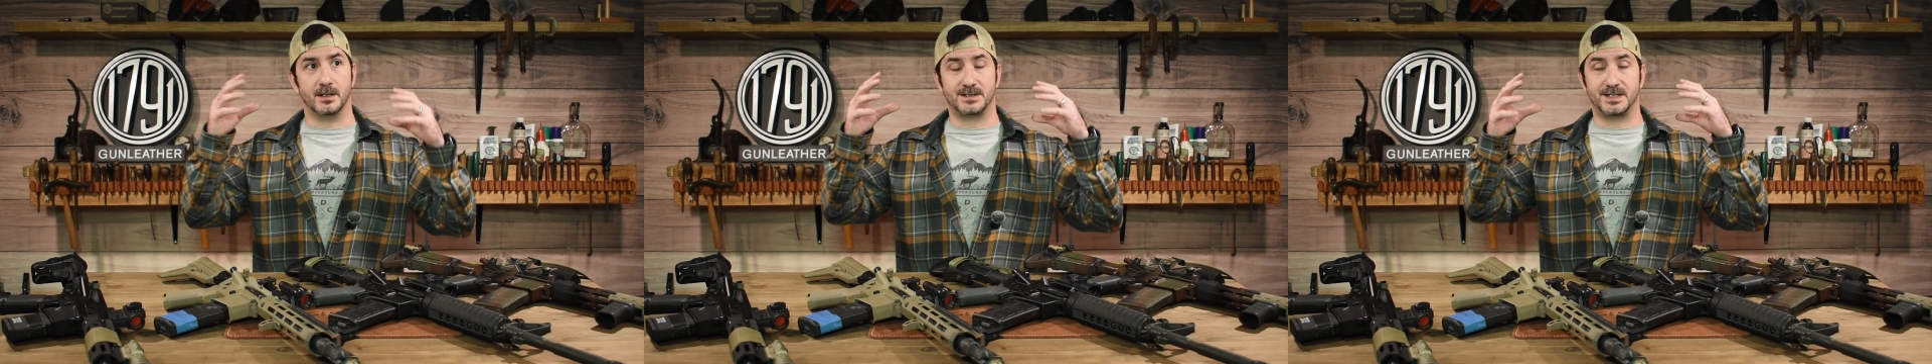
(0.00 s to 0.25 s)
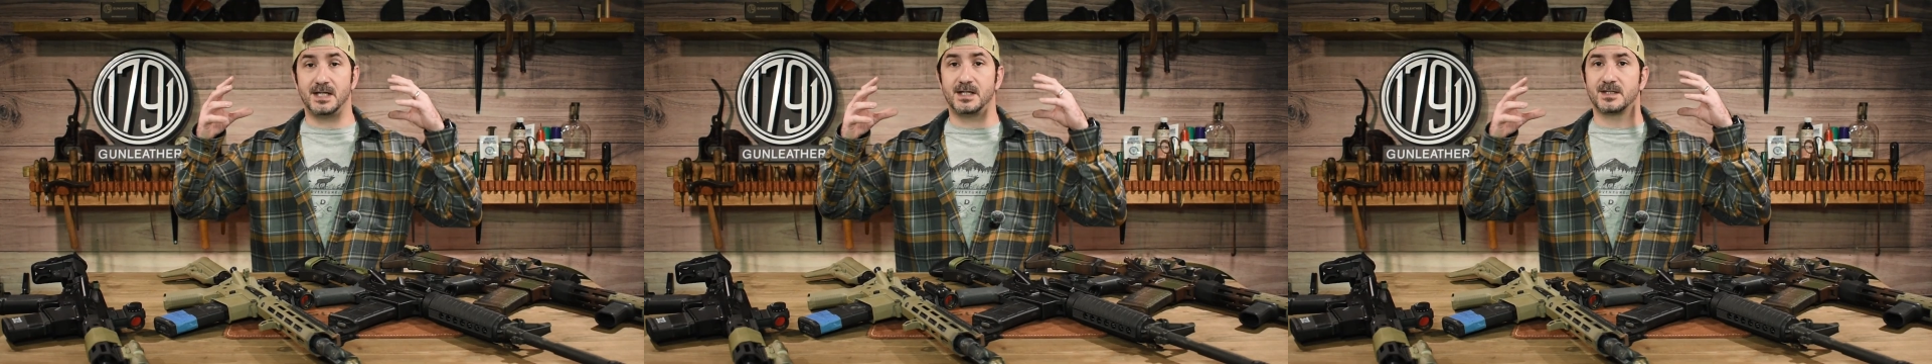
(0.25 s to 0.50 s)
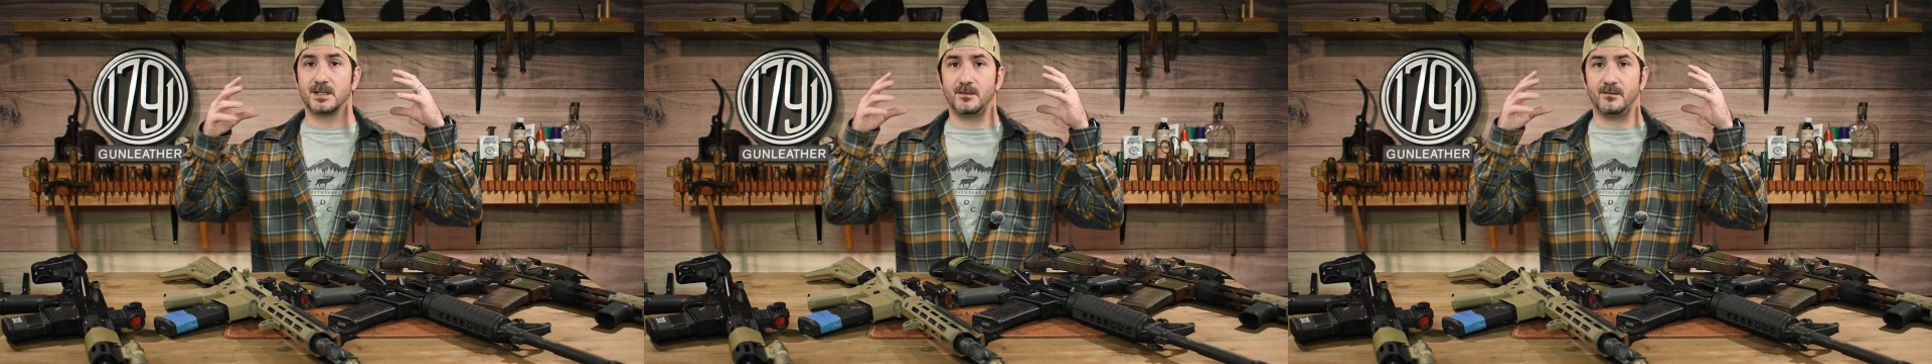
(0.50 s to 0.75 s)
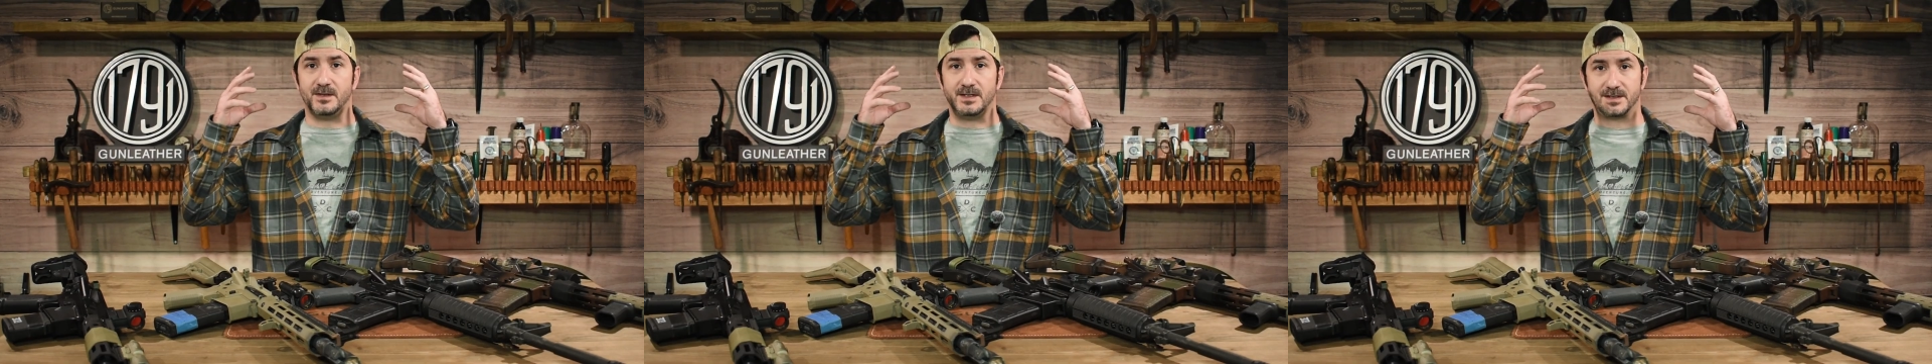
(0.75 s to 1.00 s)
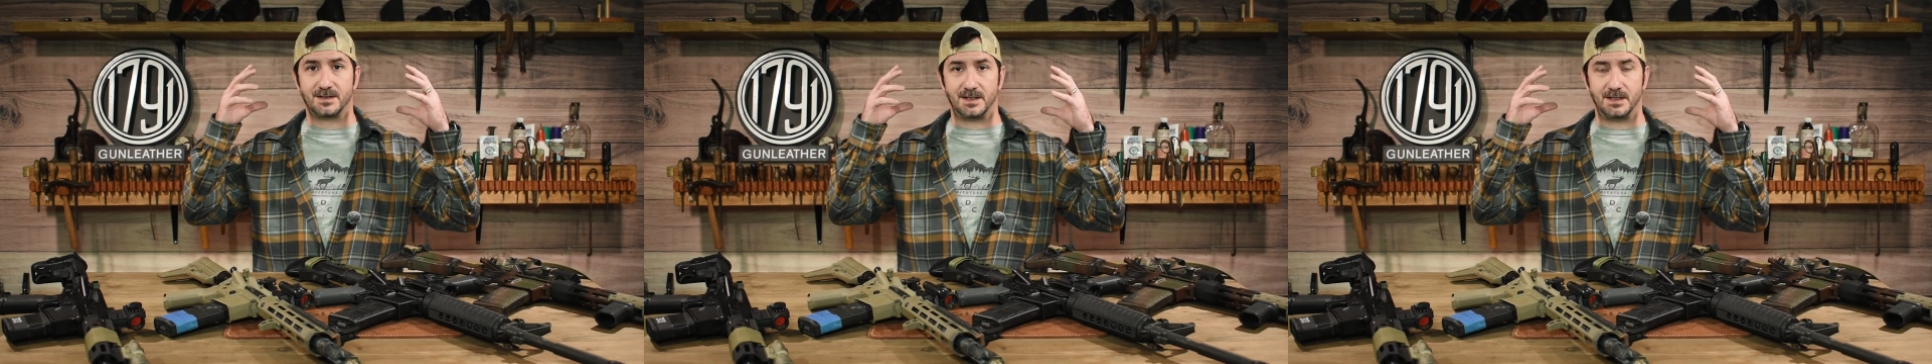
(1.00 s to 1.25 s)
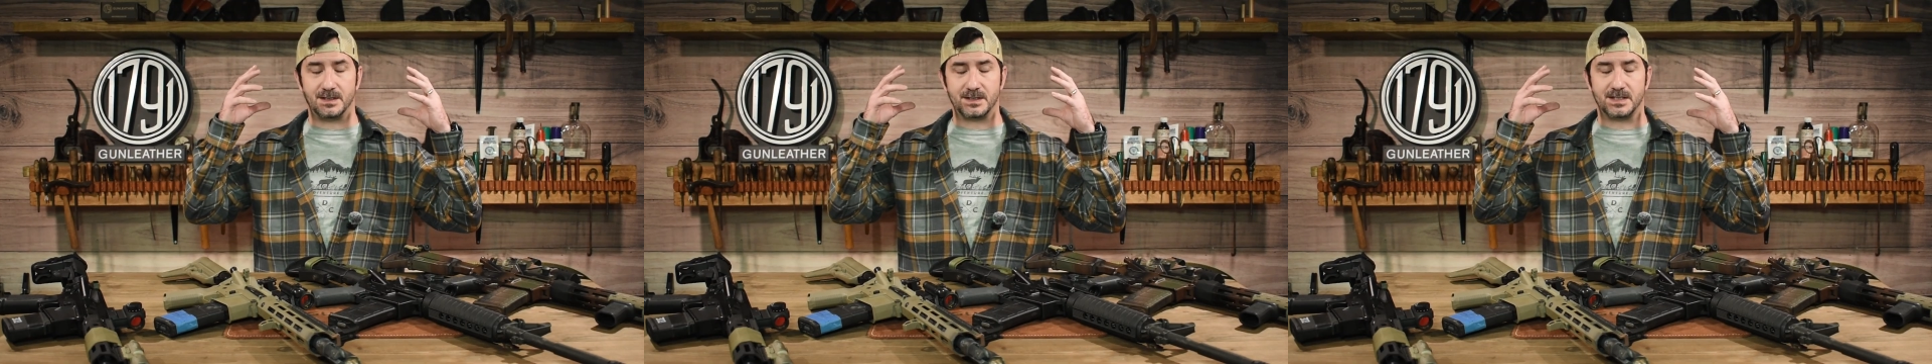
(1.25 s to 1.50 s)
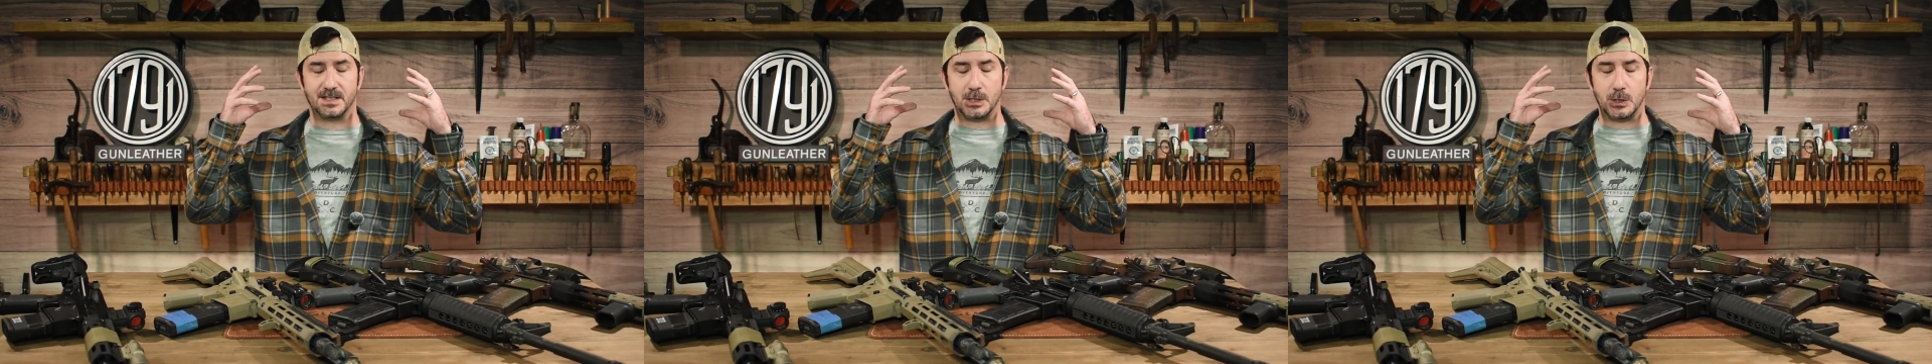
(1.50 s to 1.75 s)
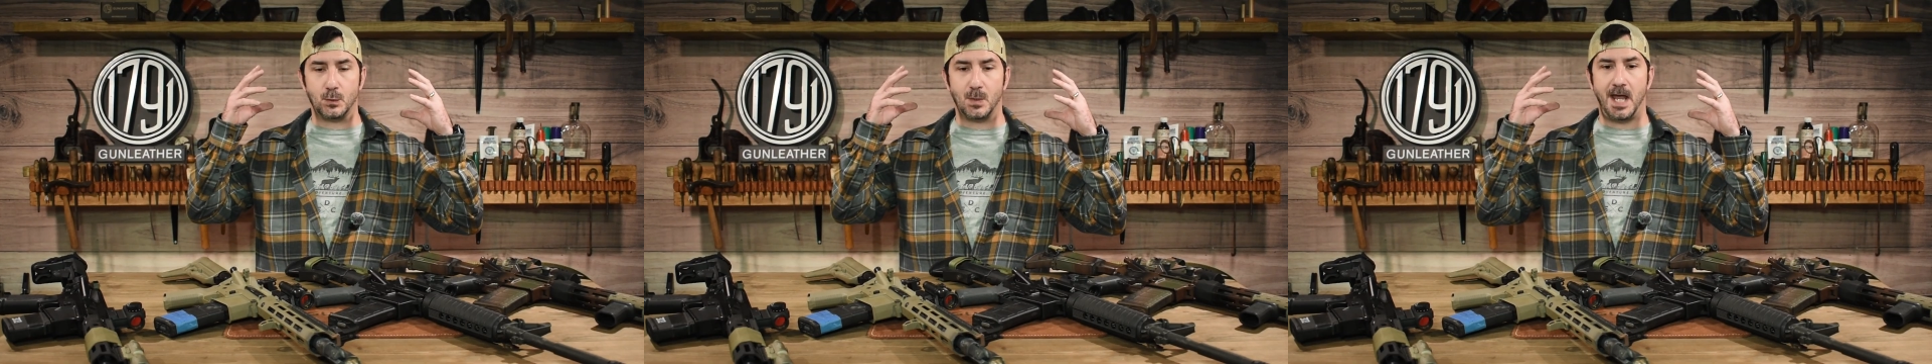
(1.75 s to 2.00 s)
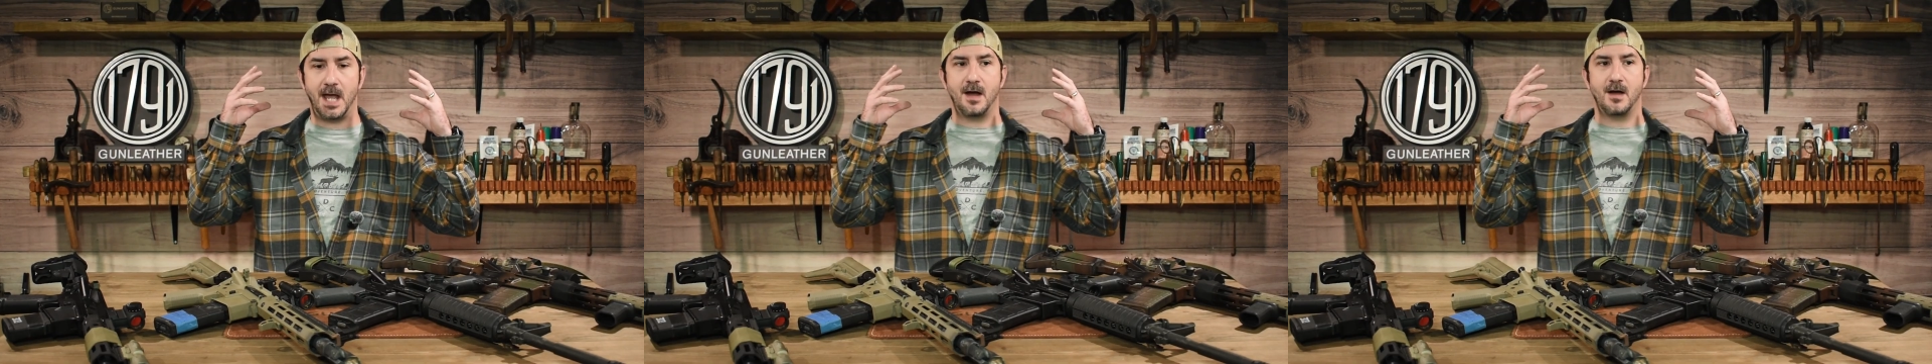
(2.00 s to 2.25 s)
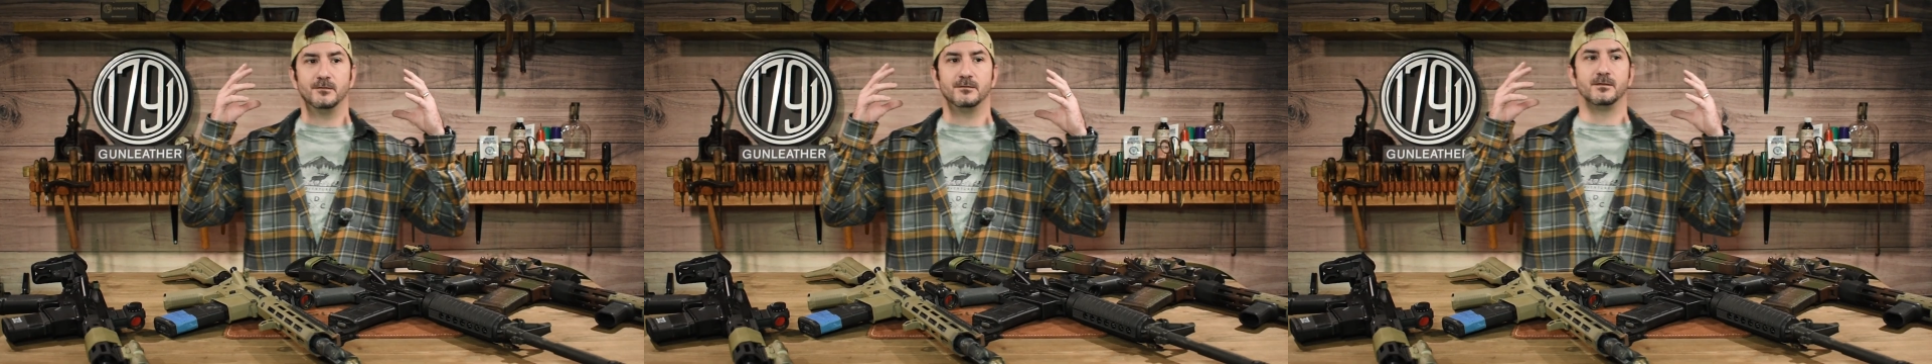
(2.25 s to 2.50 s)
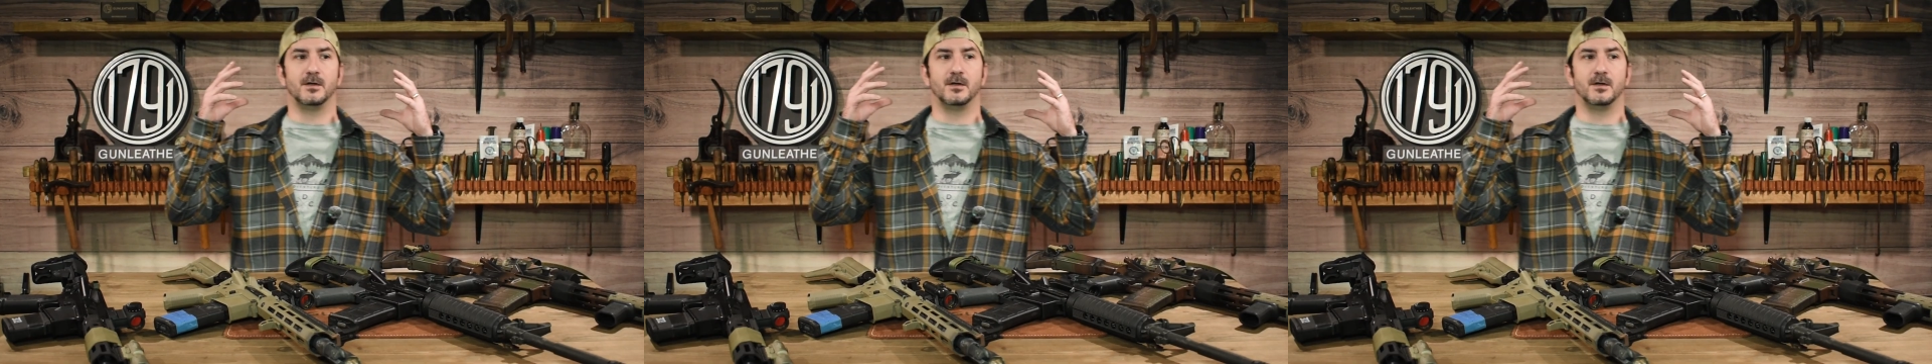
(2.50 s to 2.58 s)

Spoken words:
Take some of these things that you have